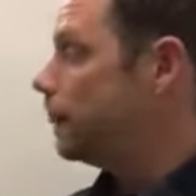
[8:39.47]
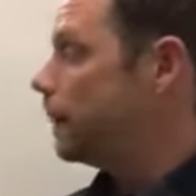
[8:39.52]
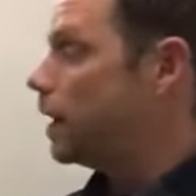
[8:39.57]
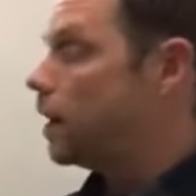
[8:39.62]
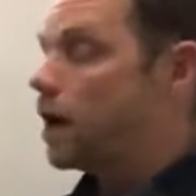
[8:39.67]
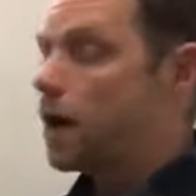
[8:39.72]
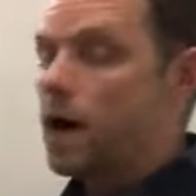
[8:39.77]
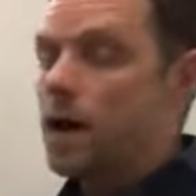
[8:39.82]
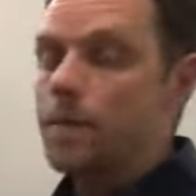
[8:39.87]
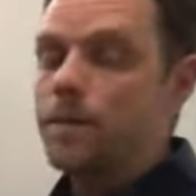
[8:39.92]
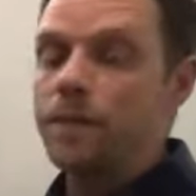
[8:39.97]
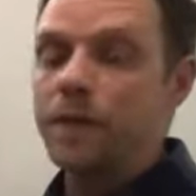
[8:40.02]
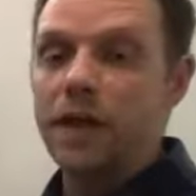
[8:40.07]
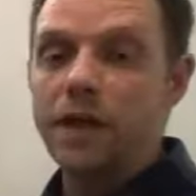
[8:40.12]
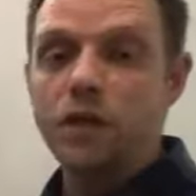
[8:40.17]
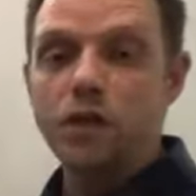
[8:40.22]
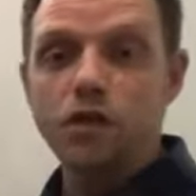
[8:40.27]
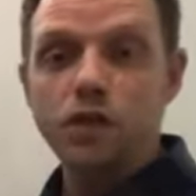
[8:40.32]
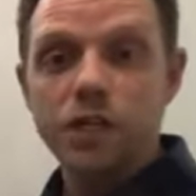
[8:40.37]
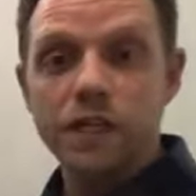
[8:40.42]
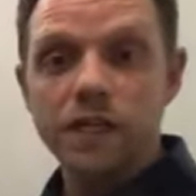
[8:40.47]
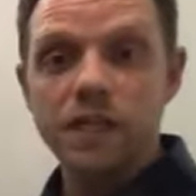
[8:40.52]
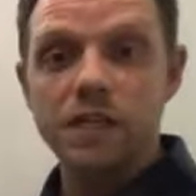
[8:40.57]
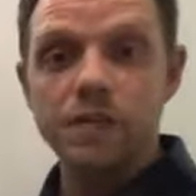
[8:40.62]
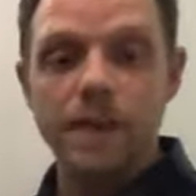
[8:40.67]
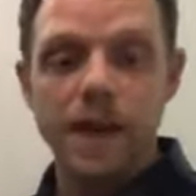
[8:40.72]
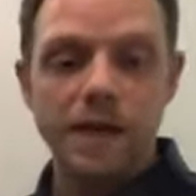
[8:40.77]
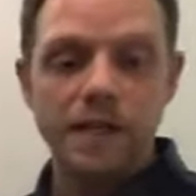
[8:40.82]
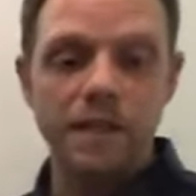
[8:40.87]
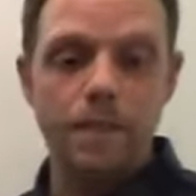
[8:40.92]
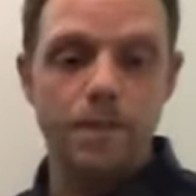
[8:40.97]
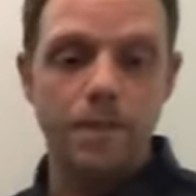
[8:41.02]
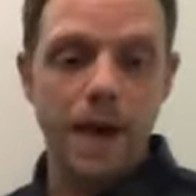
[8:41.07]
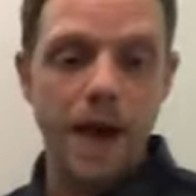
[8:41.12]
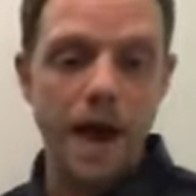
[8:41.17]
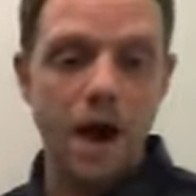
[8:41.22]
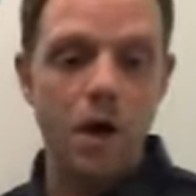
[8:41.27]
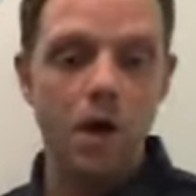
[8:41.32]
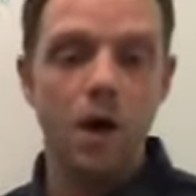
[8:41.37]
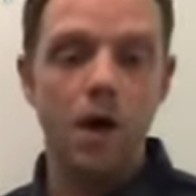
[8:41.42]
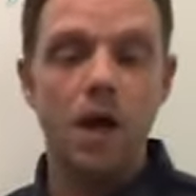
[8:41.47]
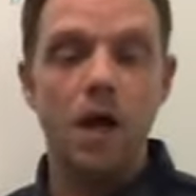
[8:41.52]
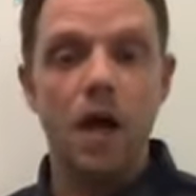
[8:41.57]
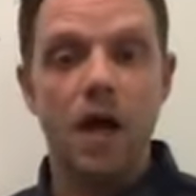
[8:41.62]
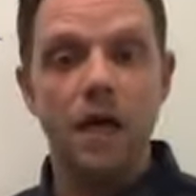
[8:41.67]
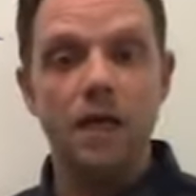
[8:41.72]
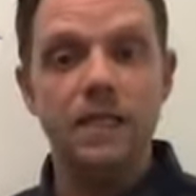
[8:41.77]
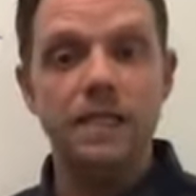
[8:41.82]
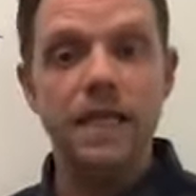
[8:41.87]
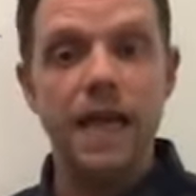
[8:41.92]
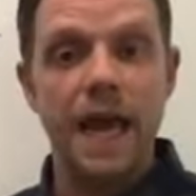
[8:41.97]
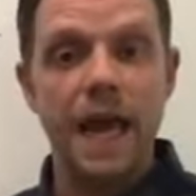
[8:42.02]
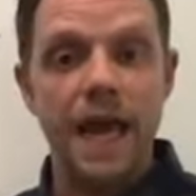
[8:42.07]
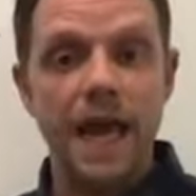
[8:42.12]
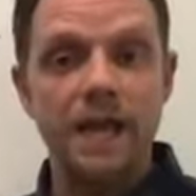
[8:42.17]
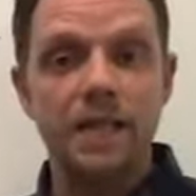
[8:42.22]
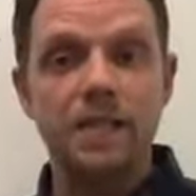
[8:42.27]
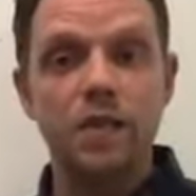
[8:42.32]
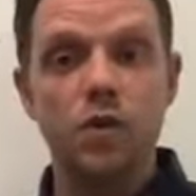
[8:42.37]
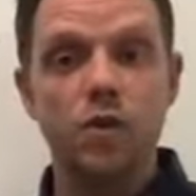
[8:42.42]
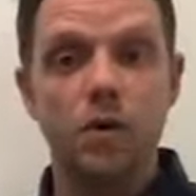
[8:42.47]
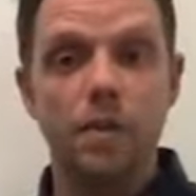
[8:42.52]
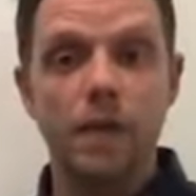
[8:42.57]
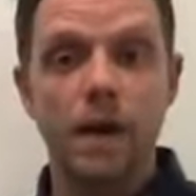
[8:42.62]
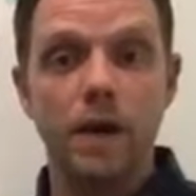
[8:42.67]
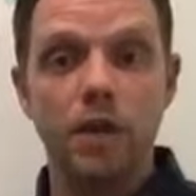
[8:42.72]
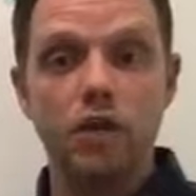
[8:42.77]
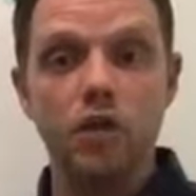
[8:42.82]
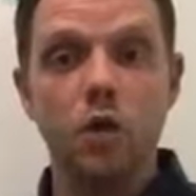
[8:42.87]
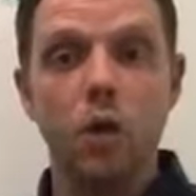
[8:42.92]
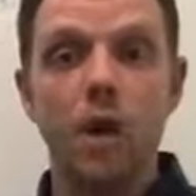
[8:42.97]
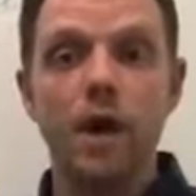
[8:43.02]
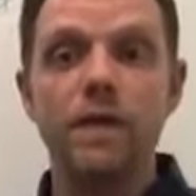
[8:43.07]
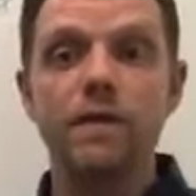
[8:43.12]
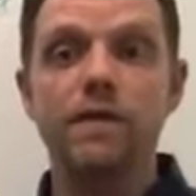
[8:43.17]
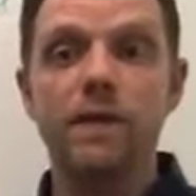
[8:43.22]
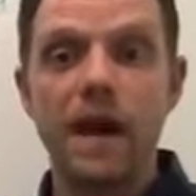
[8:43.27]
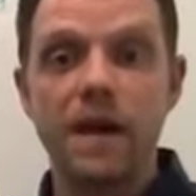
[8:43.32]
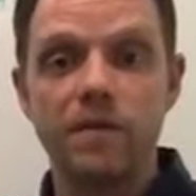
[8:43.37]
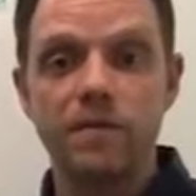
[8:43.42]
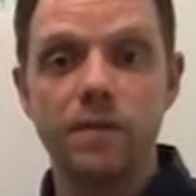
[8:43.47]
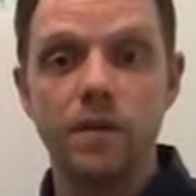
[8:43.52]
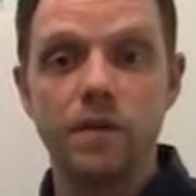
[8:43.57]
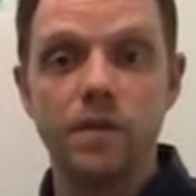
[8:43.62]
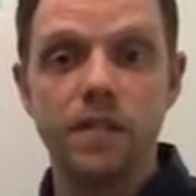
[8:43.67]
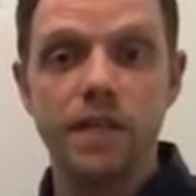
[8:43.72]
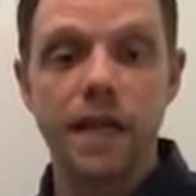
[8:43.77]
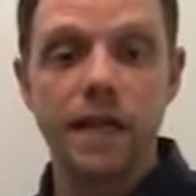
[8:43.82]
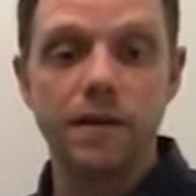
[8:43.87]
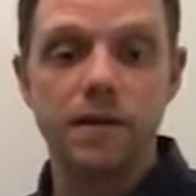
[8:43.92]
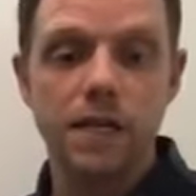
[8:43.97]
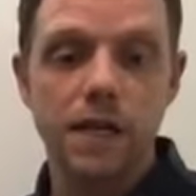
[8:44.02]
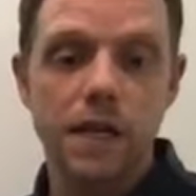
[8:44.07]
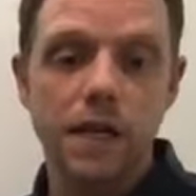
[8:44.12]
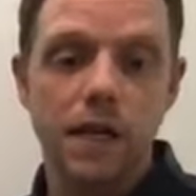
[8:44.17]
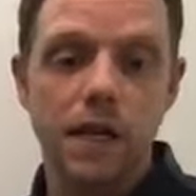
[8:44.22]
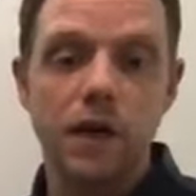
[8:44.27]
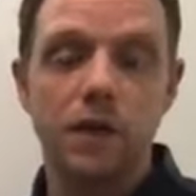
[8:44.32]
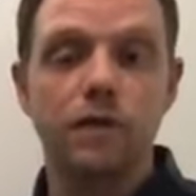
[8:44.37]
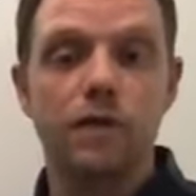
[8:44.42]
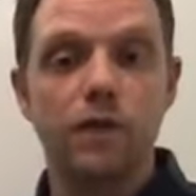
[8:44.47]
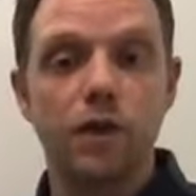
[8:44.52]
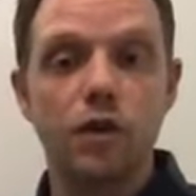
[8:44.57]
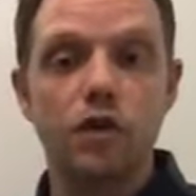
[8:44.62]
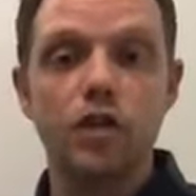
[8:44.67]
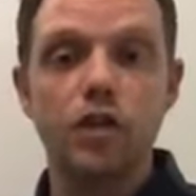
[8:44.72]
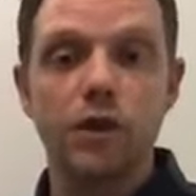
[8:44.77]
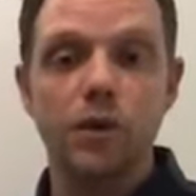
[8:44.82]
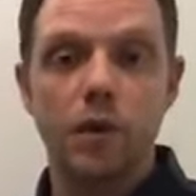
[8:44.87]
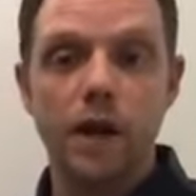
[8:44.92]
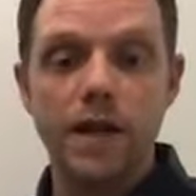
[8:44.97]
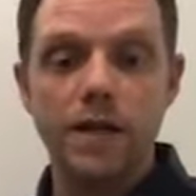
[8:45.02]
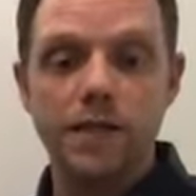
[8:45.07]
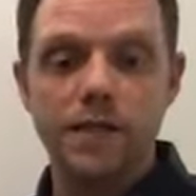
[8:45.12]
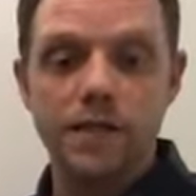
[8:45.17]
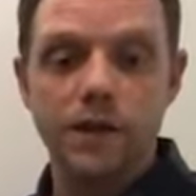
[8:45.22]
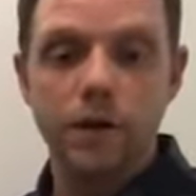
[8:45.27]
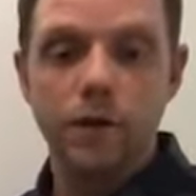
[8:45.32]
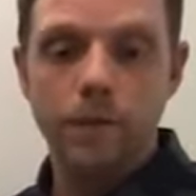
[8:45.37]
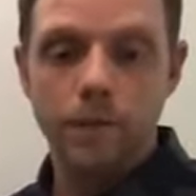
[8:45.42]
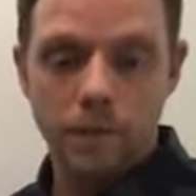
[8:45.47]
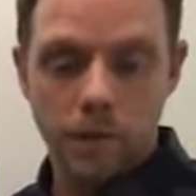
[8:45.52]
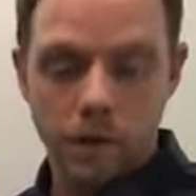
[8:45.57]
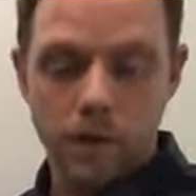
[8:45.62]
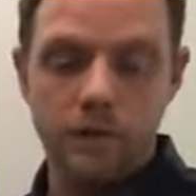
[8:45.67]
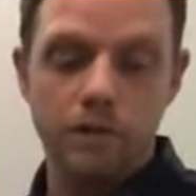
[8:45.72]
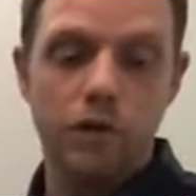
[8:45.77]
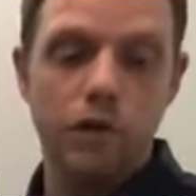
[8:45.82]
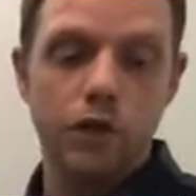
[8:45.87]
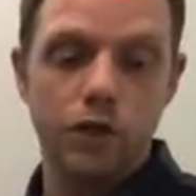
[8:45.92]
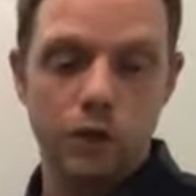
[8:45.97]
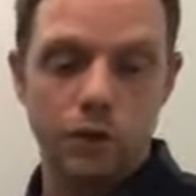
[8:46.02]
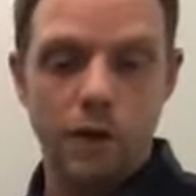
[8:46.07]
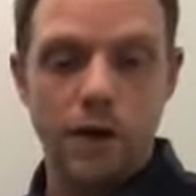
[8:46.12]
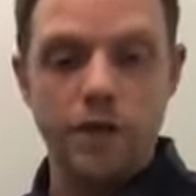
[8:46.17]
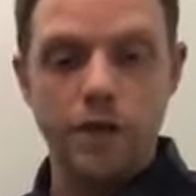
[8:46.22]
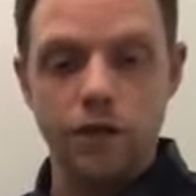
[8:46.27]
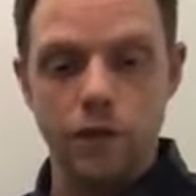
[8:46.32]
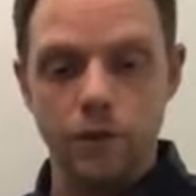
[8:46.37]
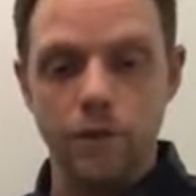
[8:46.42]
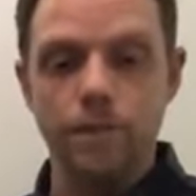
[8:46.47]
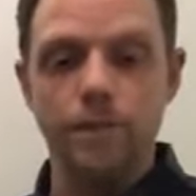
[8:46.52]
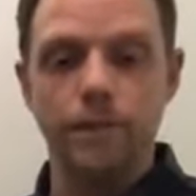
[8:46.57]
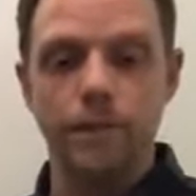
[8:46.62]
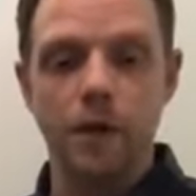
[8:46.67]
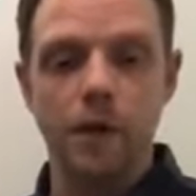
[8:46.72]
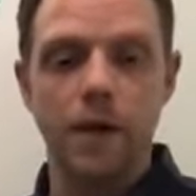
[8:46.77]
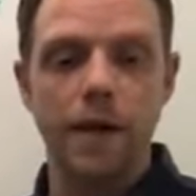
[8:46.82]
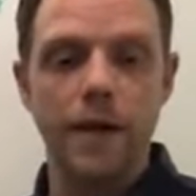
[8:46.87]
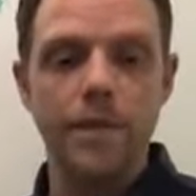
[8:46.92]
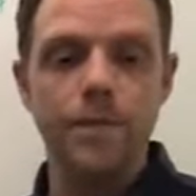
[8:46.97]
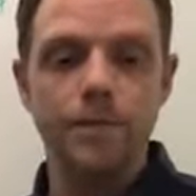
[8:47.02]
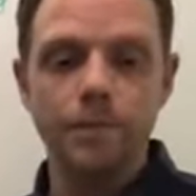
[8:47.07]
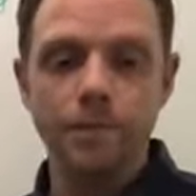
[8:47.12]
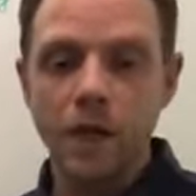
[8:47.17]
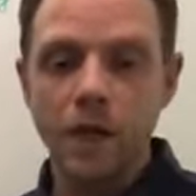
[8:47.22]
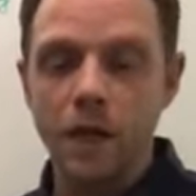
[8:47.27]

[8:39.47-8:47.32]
And you should expect about a 10 to about a 25% conversion ratio. Okay.